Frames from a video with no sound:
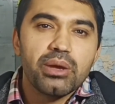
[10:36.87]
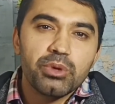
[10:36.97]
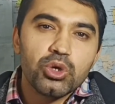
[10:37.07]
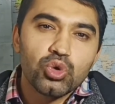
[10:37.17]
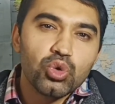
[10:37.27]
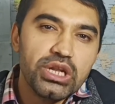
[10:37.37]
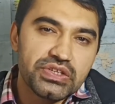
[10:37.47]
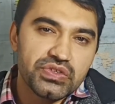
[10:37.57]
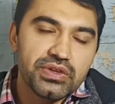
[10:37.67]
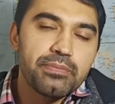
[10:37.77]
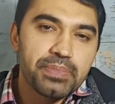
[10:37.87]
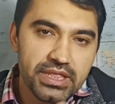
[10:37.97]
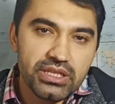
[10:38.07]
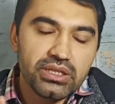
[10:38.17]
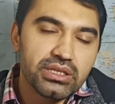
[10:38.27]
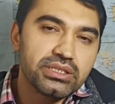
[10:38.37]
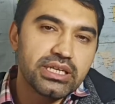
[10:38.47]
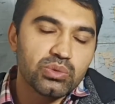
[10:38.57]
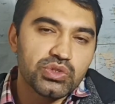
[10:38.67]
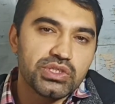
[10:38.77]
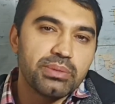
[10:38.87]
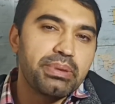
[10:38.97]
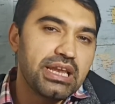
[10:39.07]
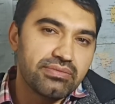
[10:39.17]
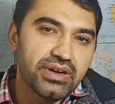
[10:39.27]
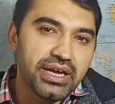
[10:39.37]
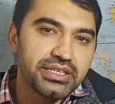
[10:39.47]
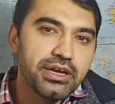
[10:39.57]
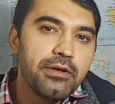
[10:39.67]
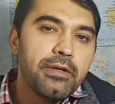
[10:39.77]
will rule us. That was the Bill of Rights.